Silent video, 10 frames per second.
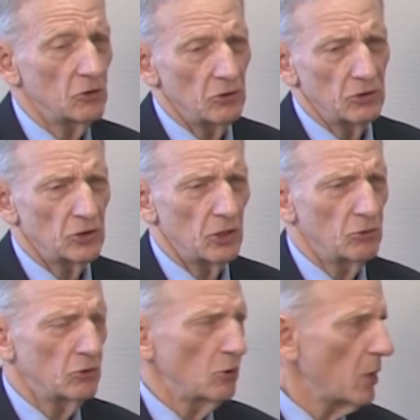oh, the child
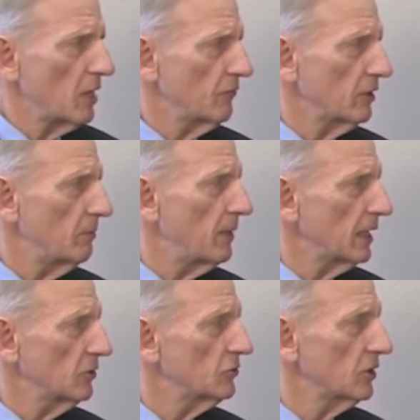will grow out of it, come
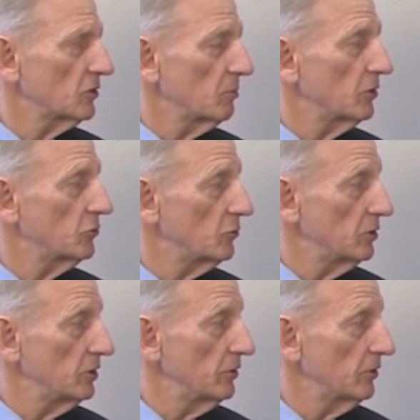back in 6 months or a
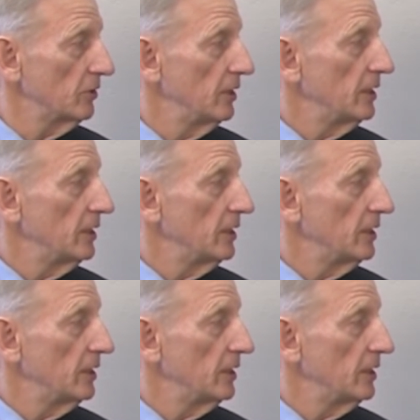year.